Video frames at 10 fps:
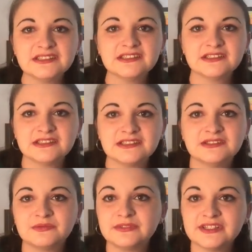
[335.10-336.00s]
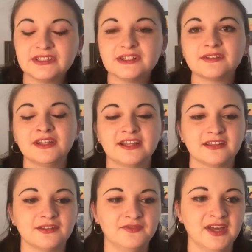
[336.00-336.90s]
of weird.
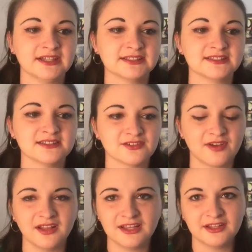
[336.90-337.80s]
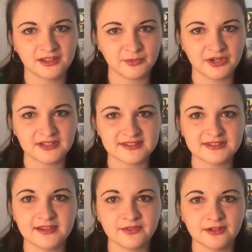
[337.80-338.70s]
Like, the fact that Cinderella and the
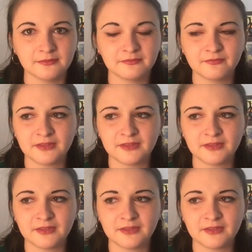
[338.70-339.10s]
prince never,